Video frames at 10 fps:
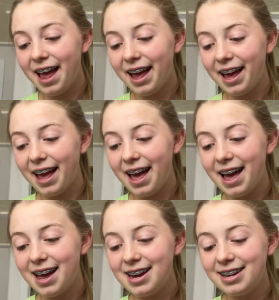
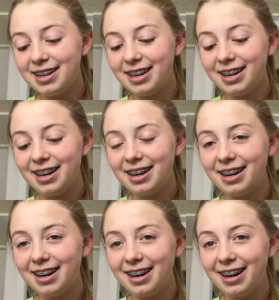And
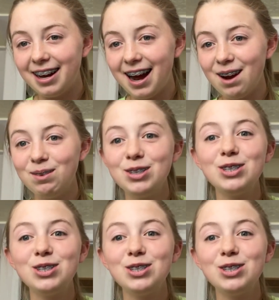I was